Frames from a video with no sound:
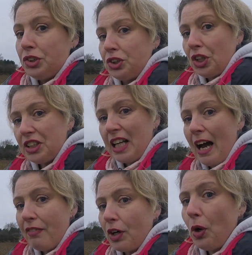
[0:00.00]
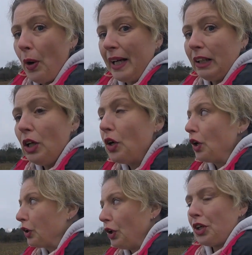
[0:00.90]
Just have a quick look
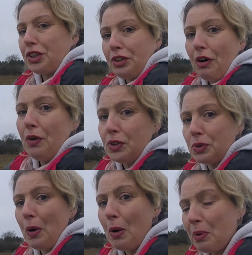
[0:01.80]
across the road as well,